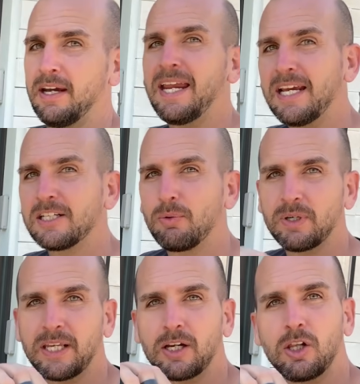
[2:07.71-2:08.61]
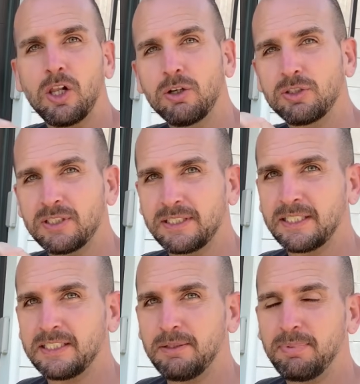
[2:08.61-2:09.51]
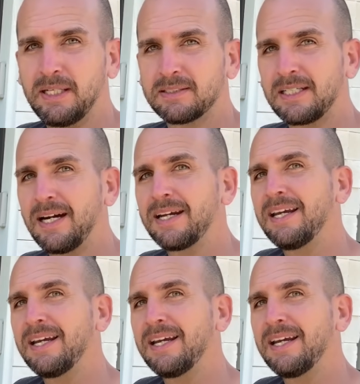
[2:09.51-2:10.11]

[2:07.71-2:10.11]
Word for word: and I wanna get close to 60 PSI.